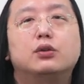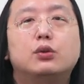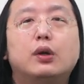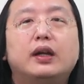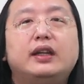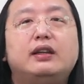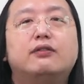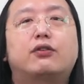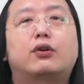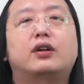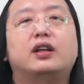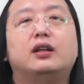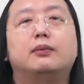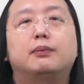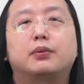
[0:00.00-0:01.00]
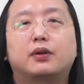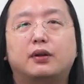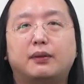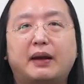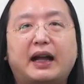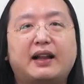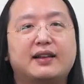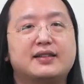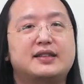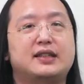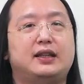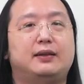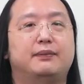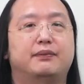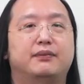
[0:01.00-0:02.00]
2040
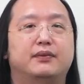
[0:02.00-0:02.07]
Plurality.